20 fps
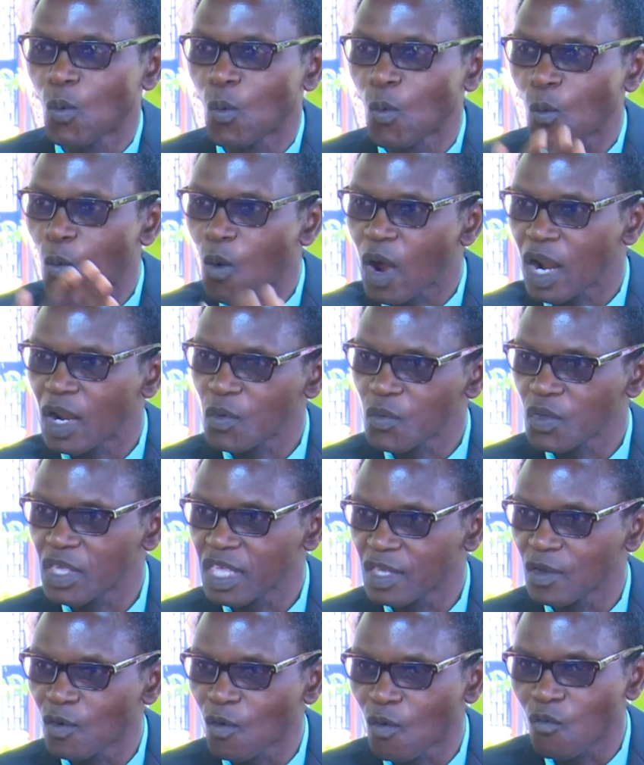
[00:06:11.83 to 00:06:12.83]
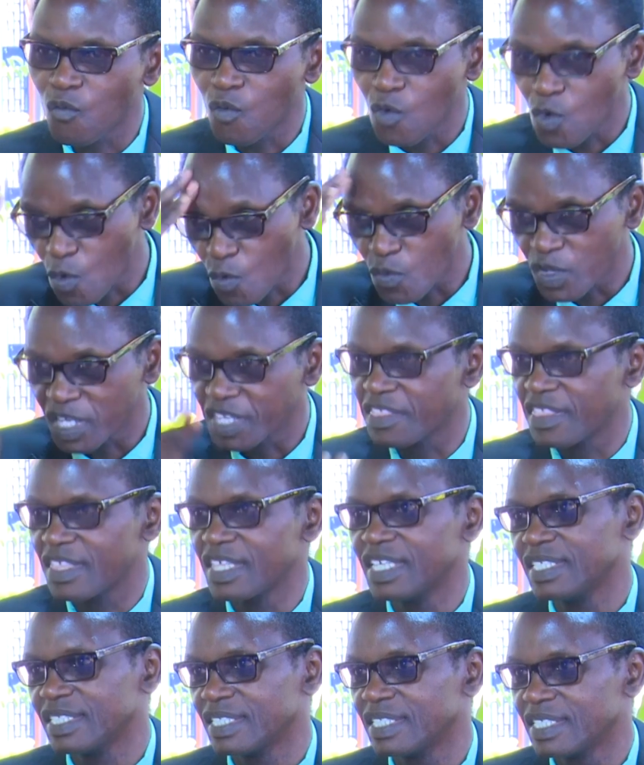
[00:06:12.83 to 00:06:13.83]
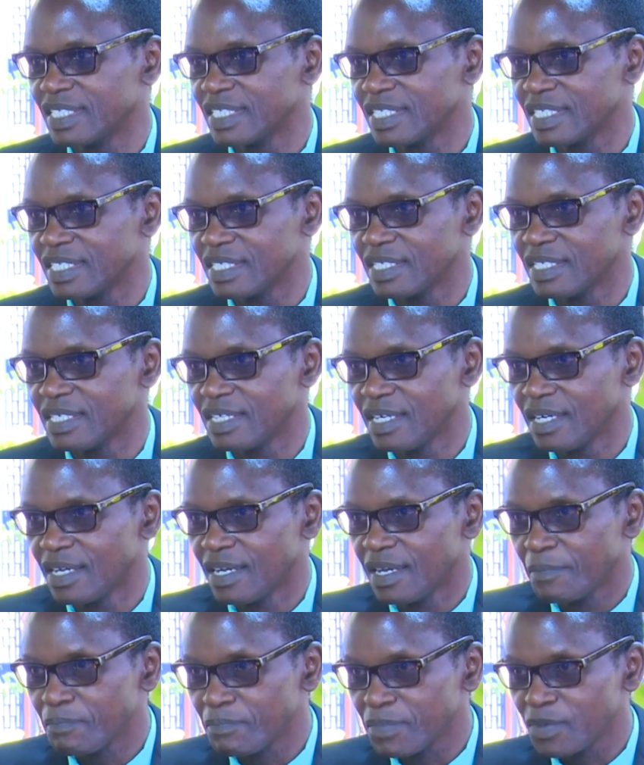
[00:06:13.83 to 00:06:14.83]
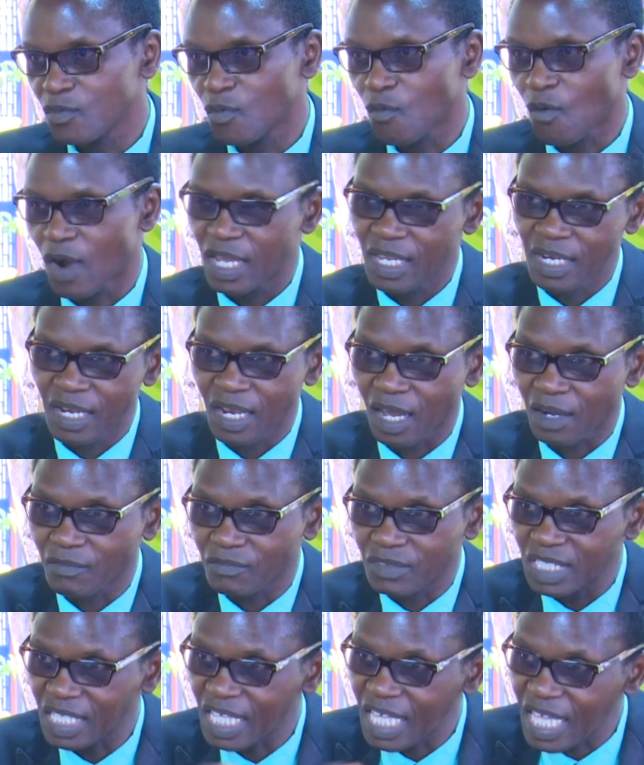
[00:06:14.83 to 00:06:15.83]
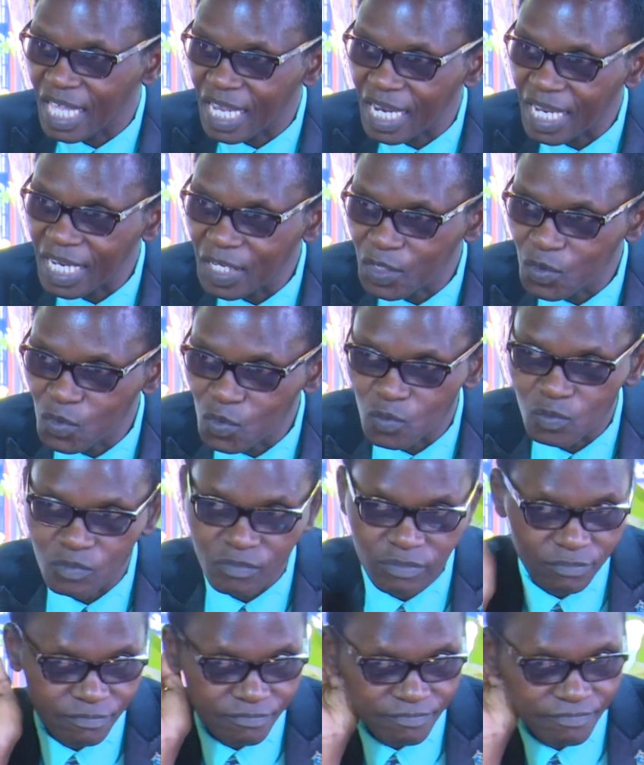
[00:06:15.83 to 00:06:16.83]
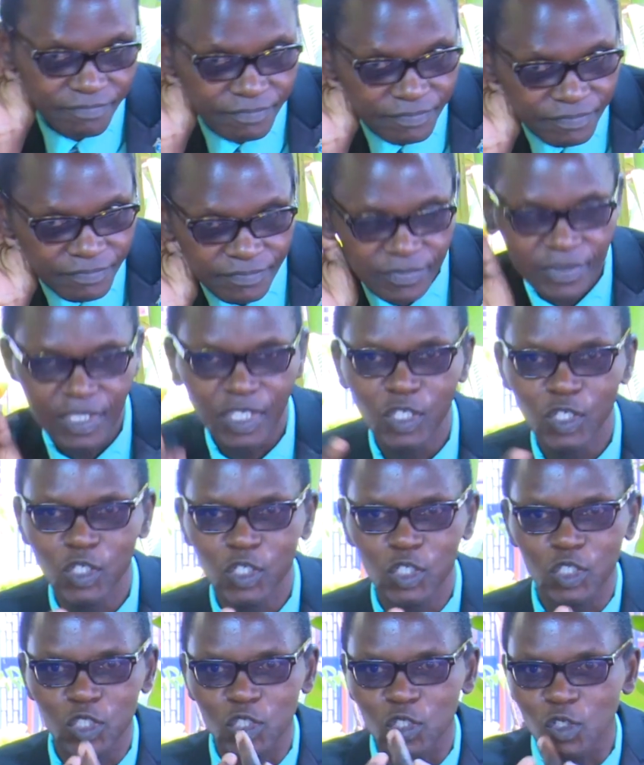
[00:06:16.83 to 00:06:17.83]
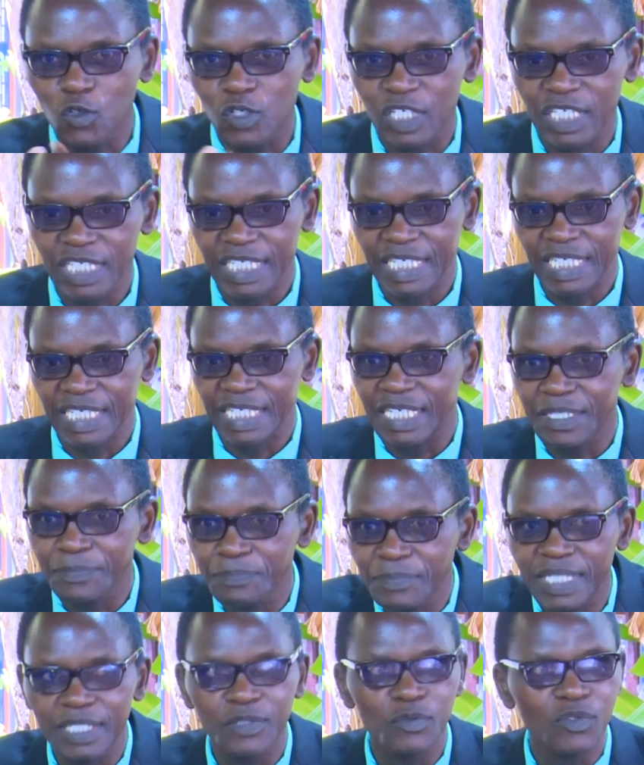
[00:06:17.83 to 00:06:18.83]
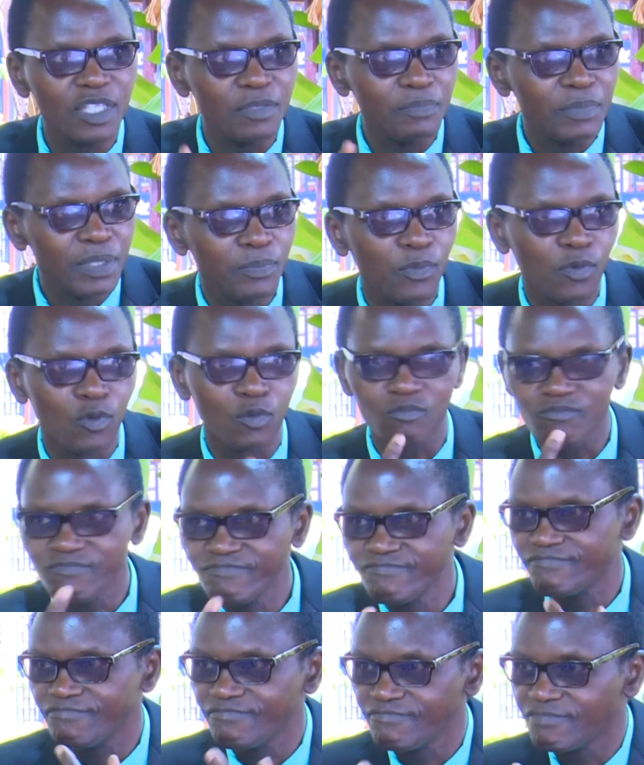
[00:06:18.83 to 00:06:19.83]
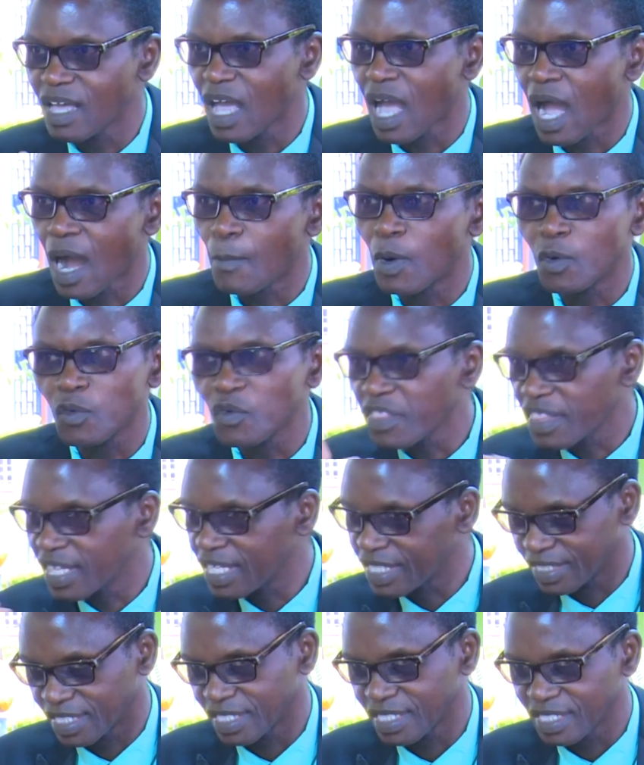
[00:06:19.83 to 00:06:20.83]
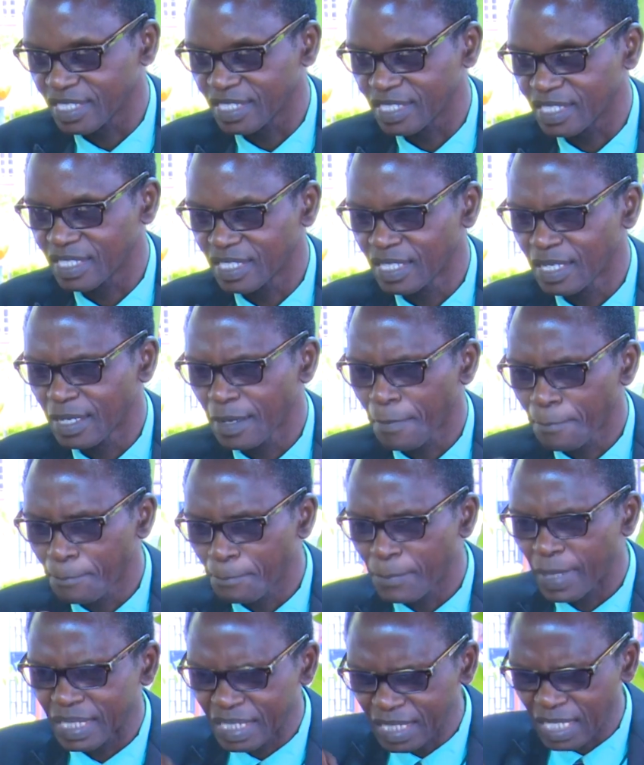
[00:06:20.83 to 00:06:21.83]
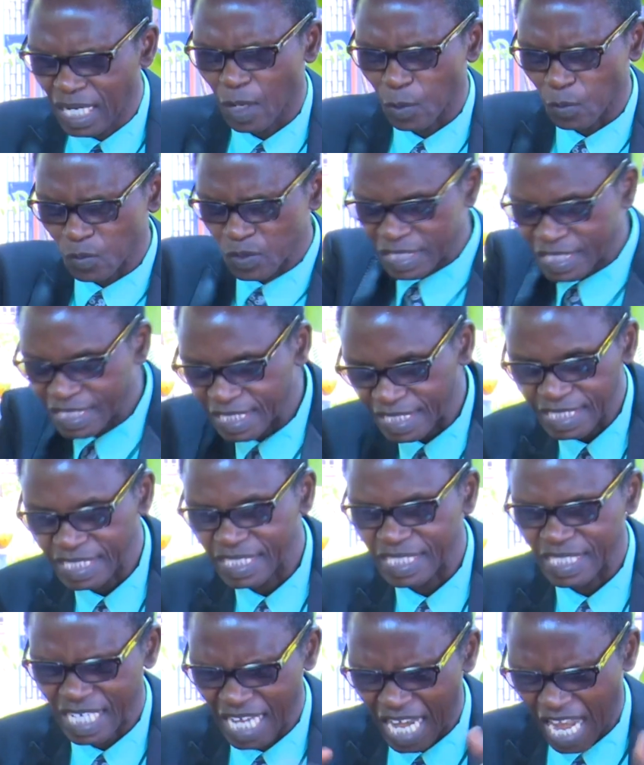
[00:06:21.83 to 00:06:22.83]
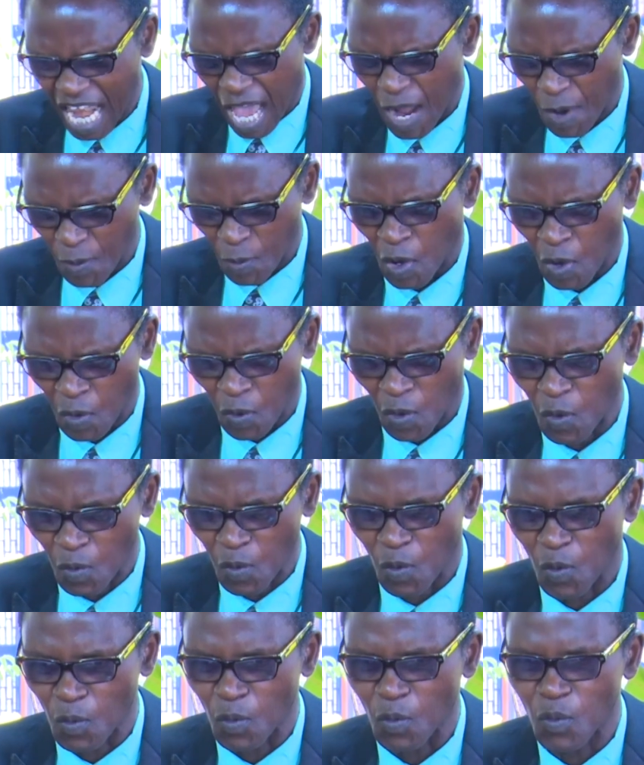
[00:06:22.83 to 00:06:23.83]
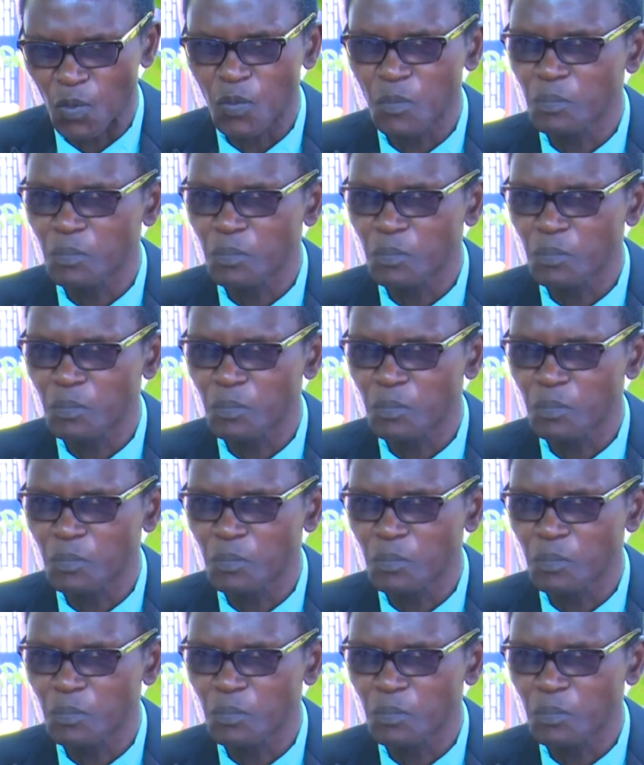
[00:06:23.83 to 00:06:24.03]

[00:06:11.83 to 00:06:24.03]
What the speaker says: I knew I have some barriers to do many things. Before, I loved listening to radio, discussing with people many things, but now I'm deaf.